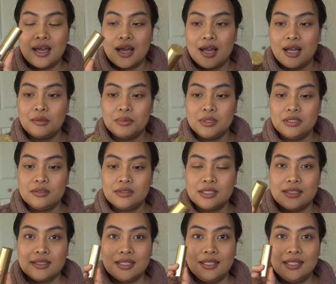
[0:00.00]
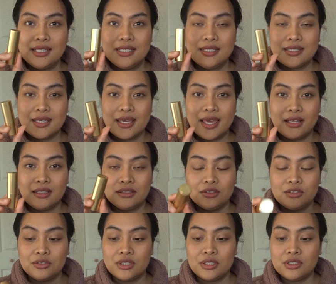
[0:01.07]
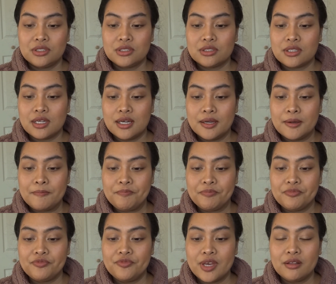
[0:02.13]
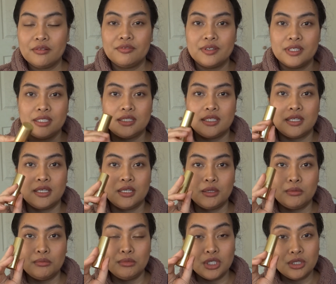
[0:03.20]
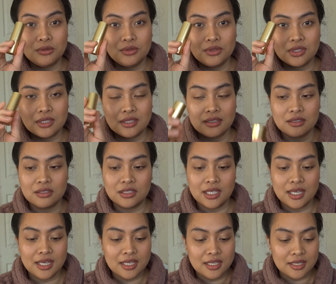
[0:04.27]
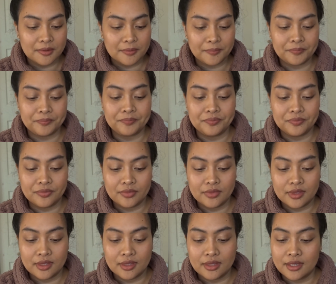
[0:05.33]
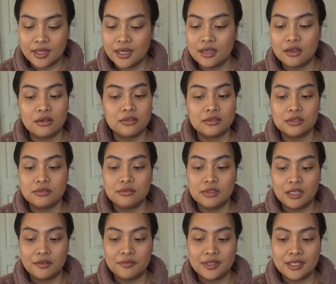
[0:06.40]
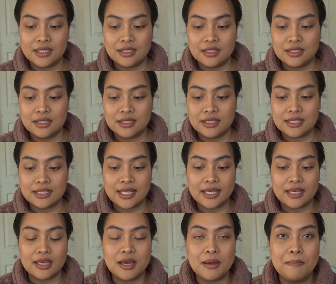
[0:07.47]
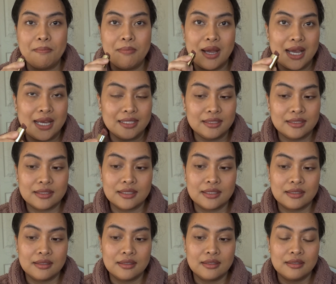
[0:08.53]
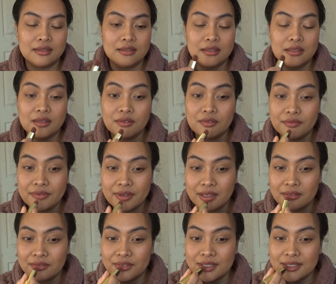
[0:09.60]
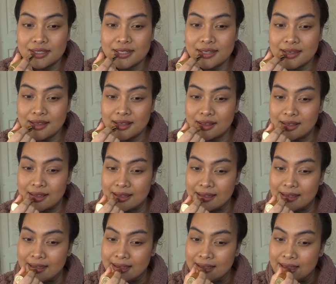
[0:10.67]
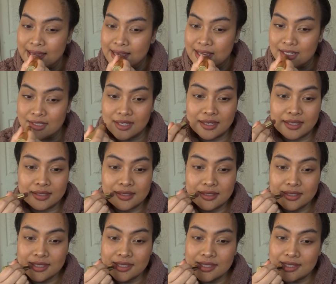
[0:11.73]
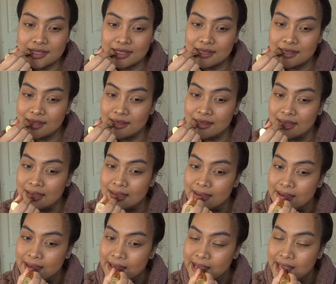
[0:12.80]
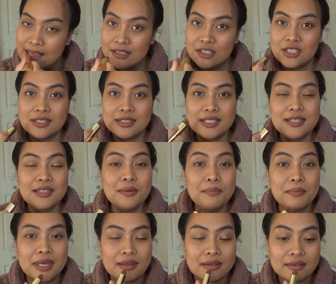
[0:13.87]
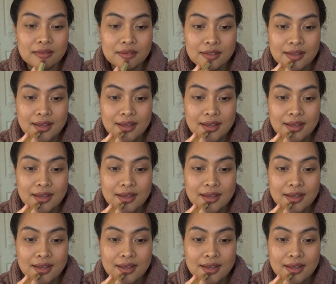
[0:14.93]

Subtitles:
I'll be using the Lisa Eldridge Velvet Muse shade. I also love this. This is like a matte velvet shade, just in the middle.